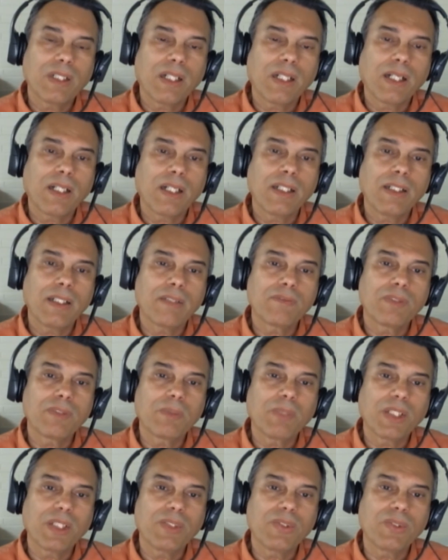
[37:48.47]
I have to
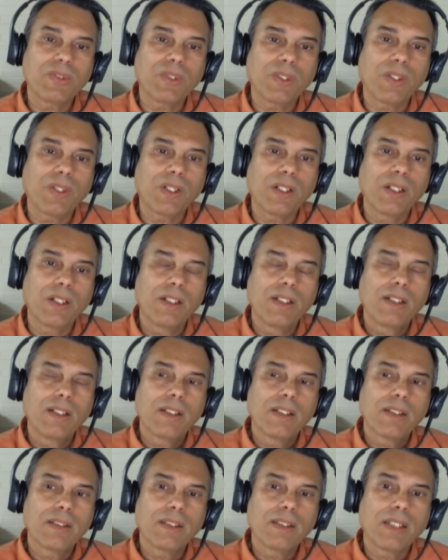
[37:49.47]
make sure
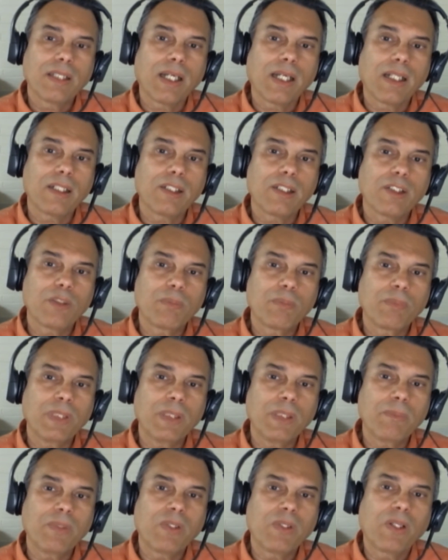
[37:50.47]
that
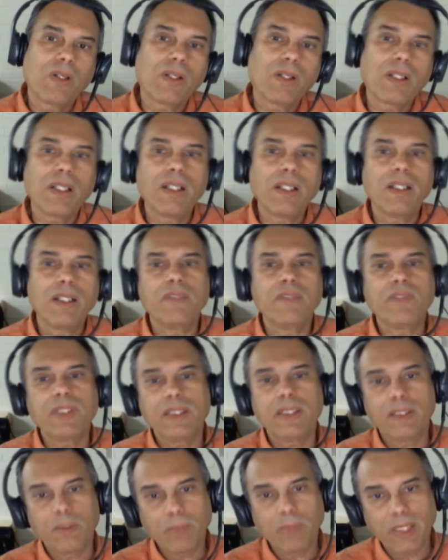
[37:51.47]
people are
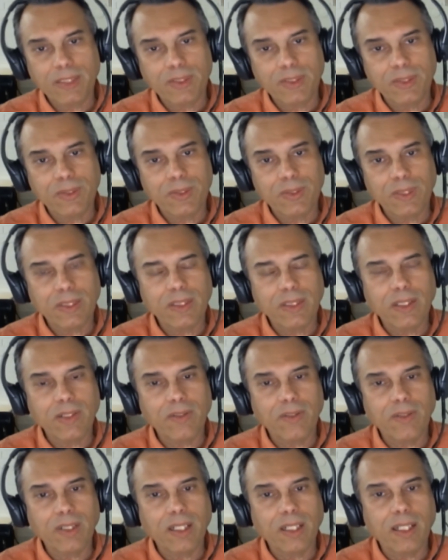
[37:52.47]
living the message, and
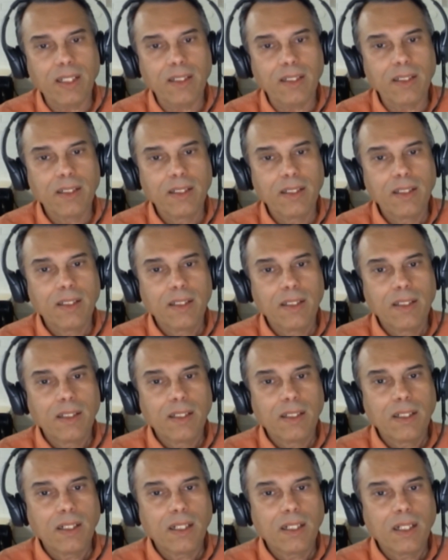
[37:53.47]
they're not
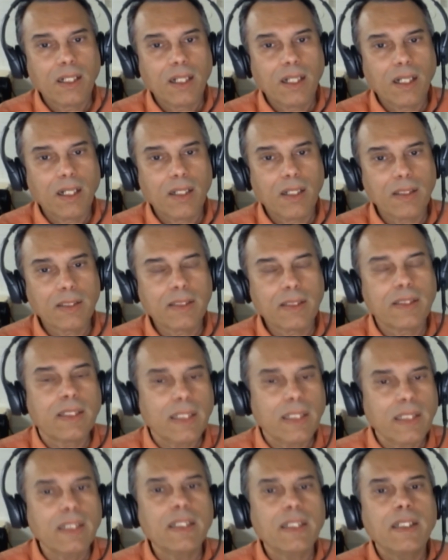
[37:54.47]

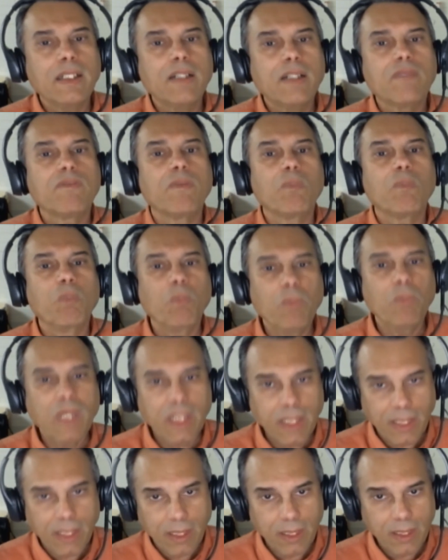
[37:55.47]
thinking of
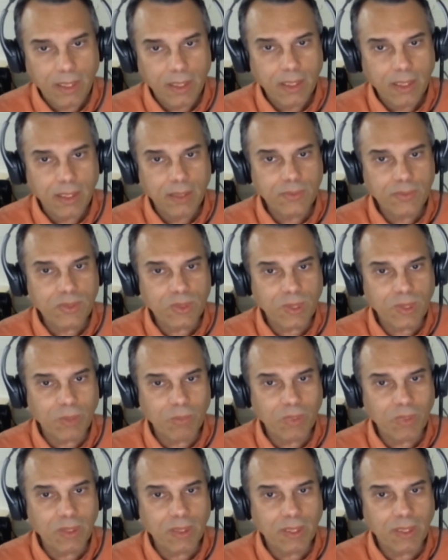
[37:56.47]
me as
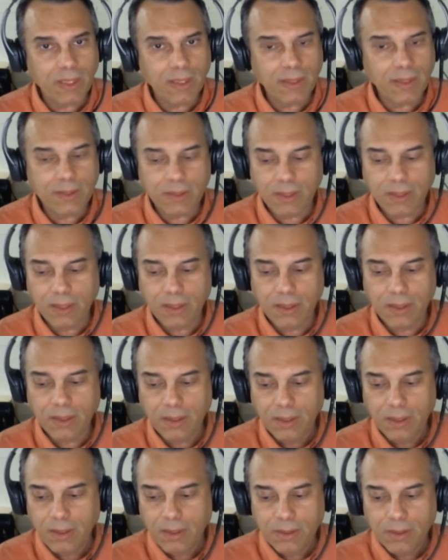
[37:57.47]
someone that is
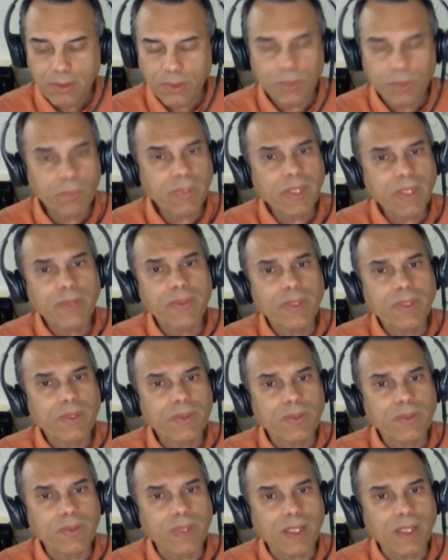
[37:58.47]
superior
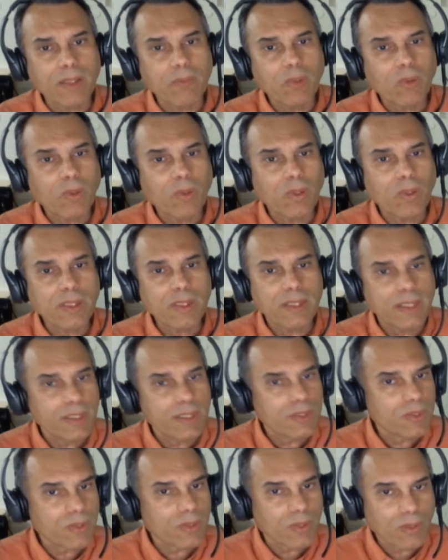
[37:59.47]
to them, or a
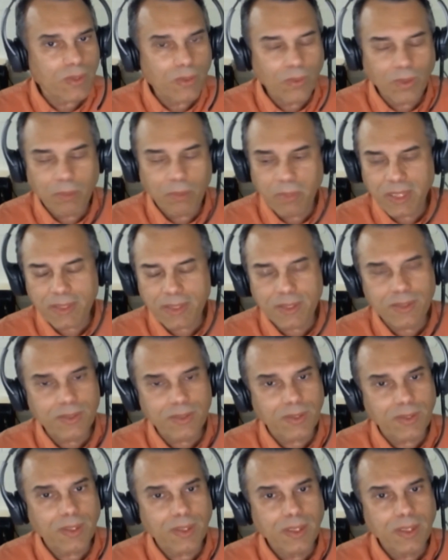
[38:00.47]
teacher, or a messenger.